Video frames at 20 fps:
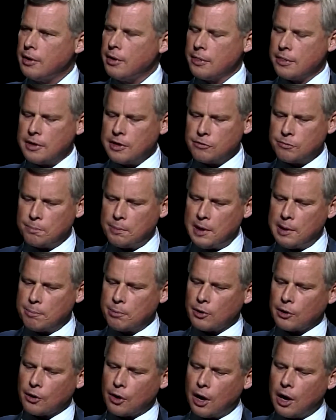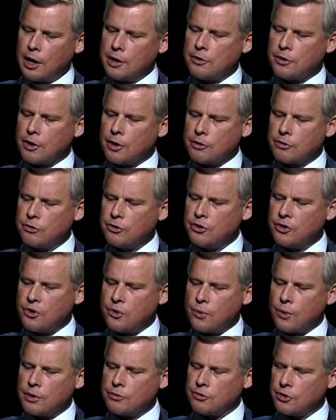these people are under to